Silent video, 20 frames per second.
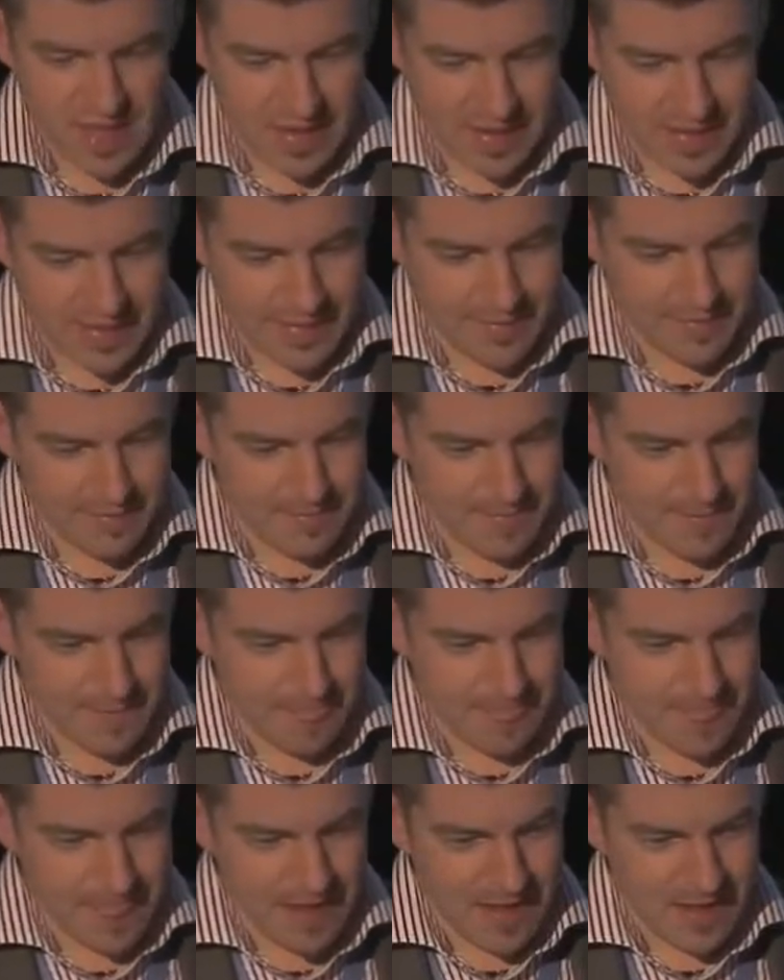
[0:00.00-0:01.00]

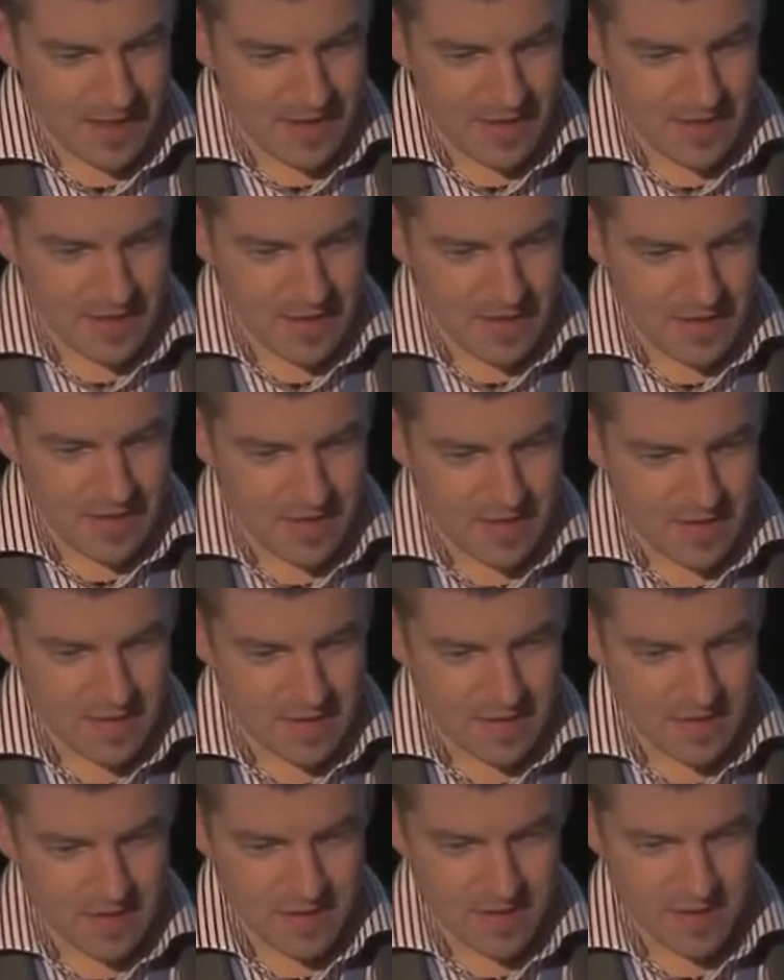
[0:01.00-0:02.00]

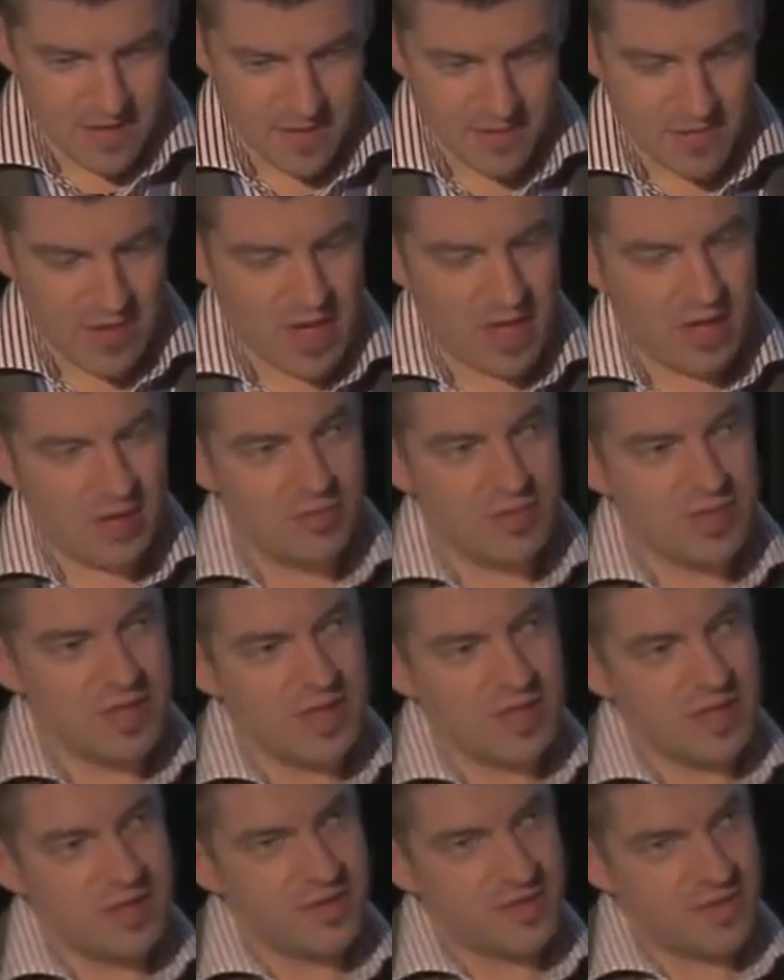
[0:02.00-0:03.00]
There are
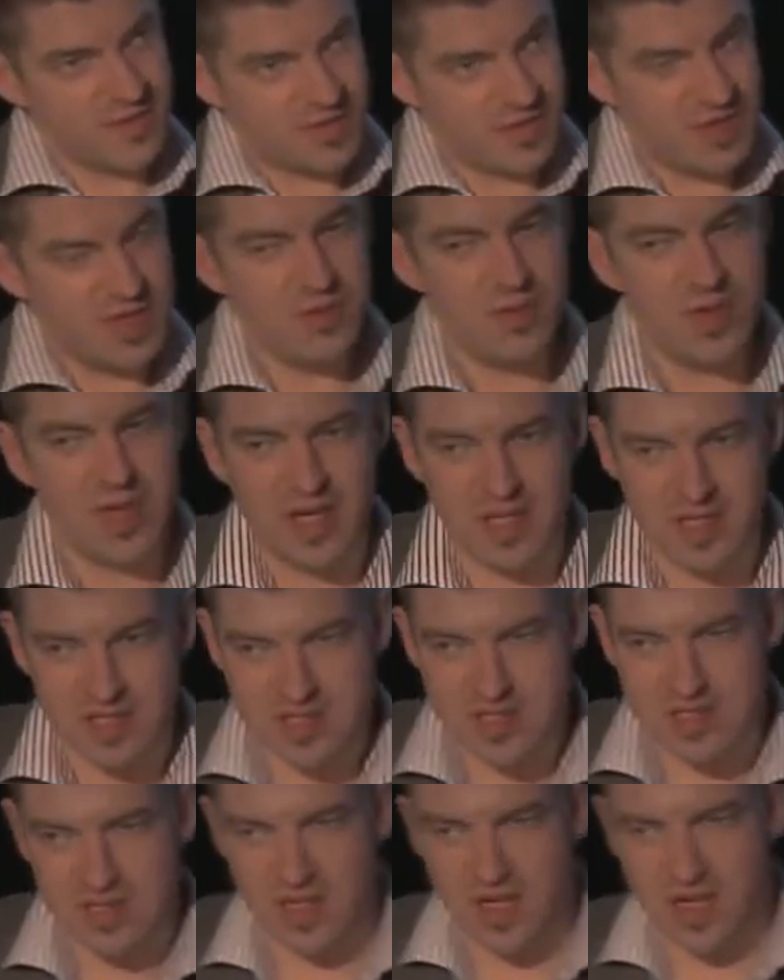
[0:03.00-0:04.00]
only three
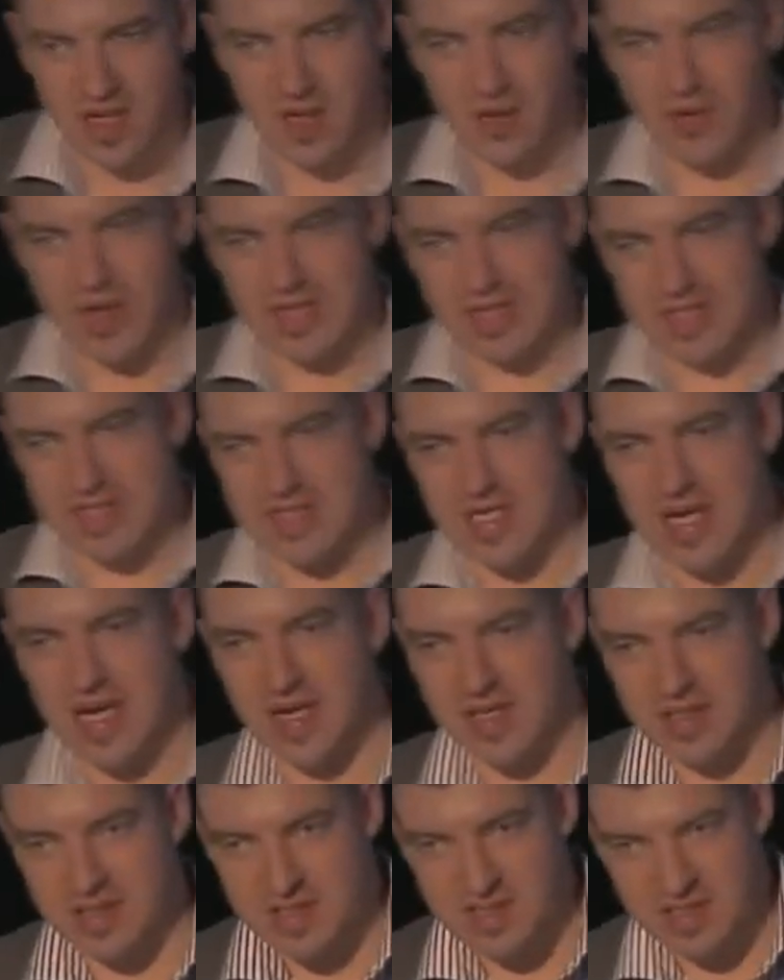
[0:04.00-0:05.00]
ways how an
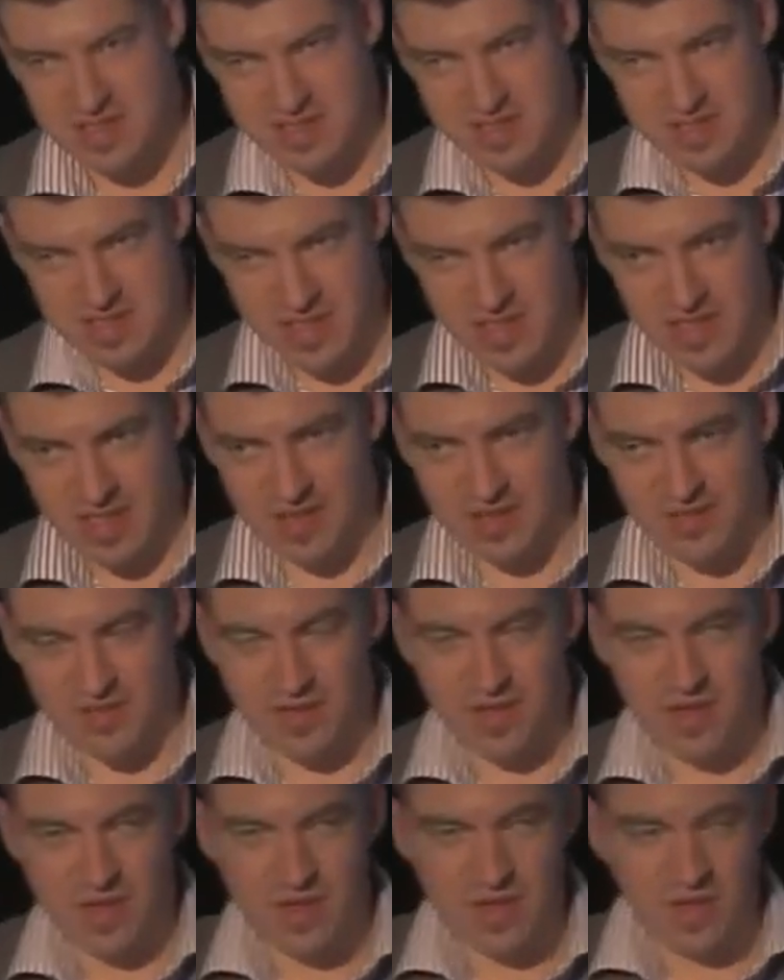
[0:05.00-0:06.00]
attack can succeed,
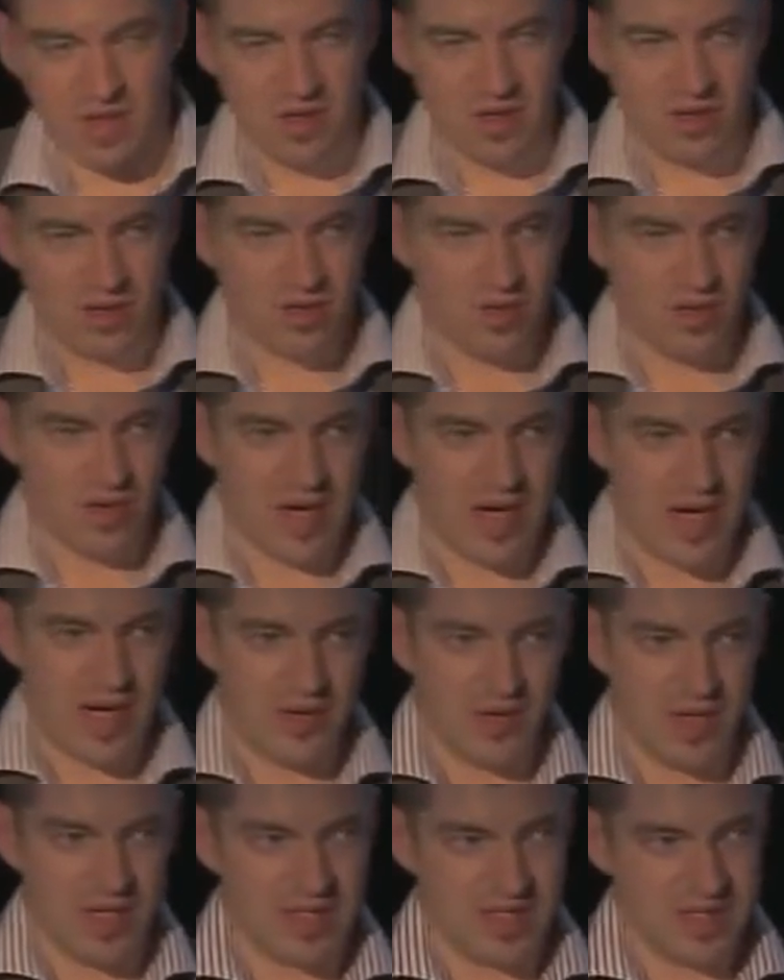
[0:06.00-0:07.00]
or
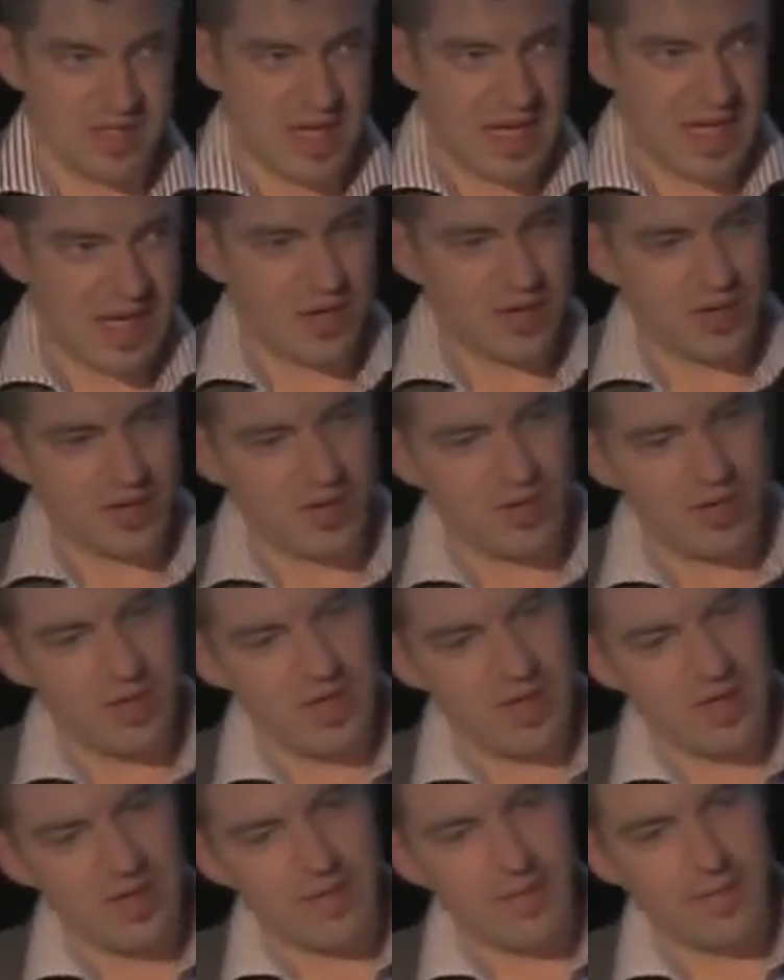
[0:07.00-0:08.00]
how can an attacker
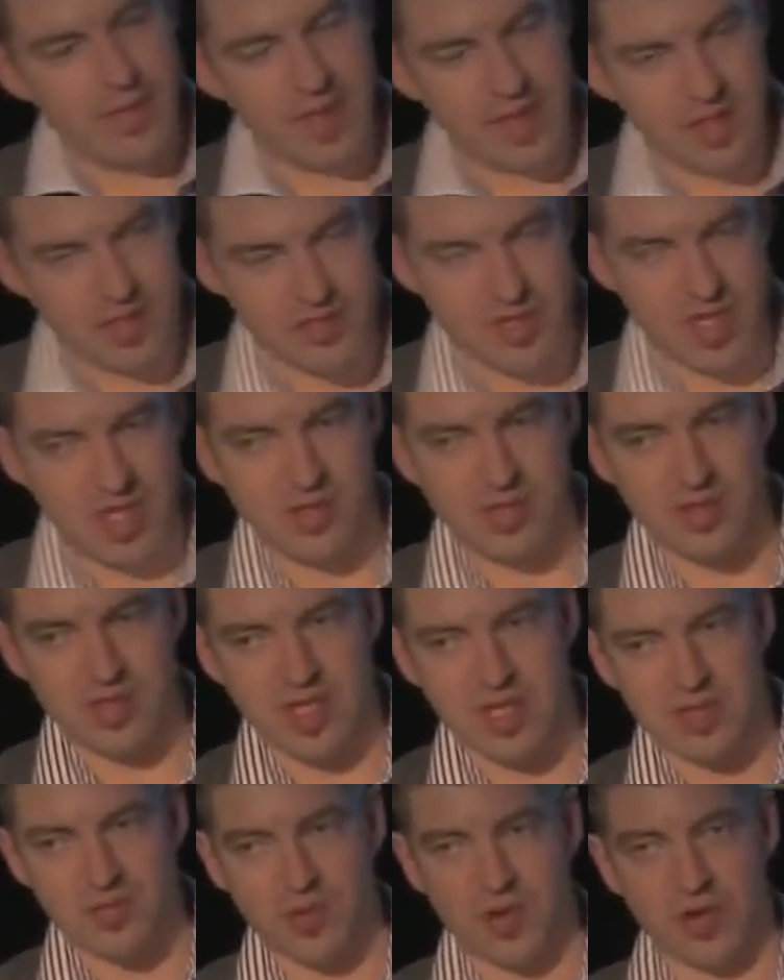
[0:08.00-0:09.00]
penetrate your
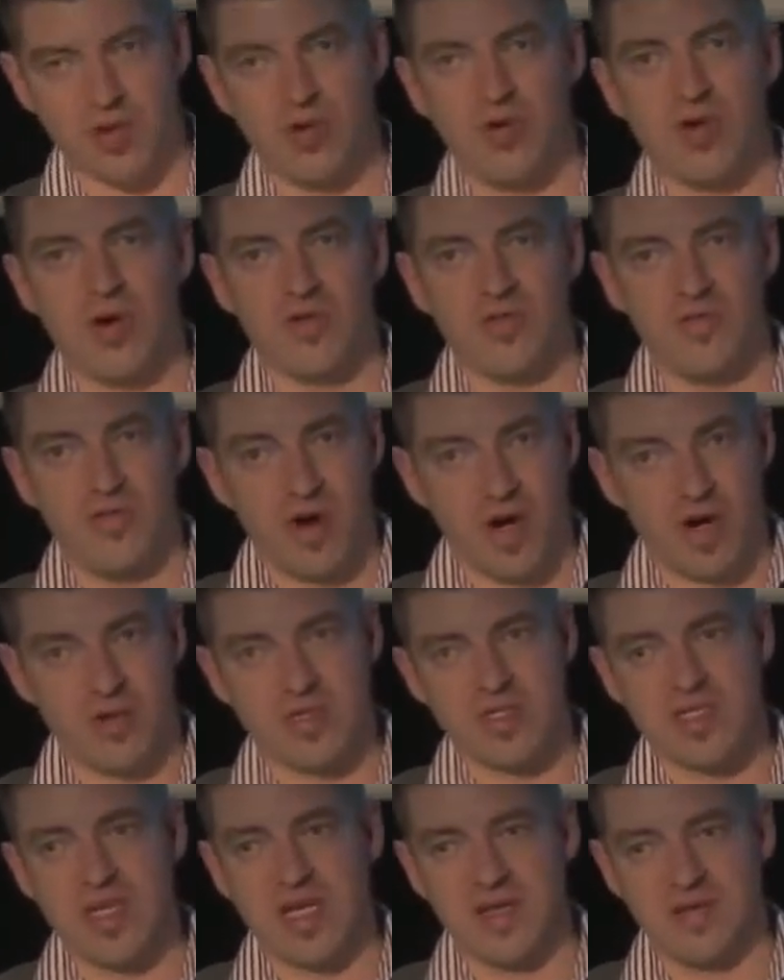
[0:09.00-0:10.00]
network, or a
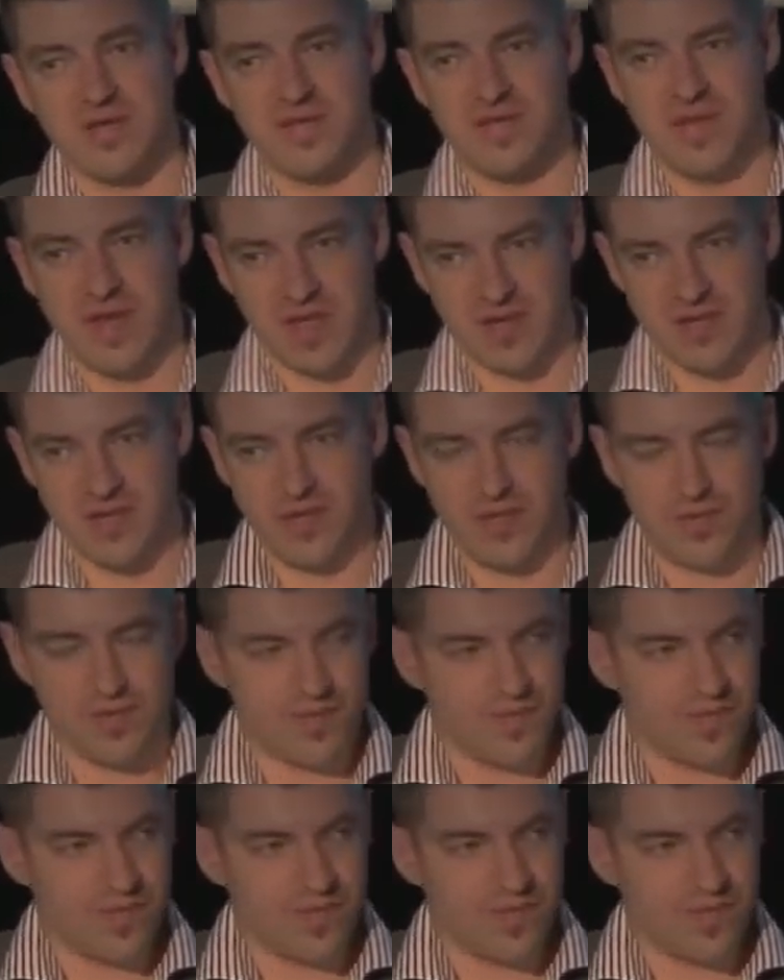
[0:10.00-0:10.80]
virus can infect you.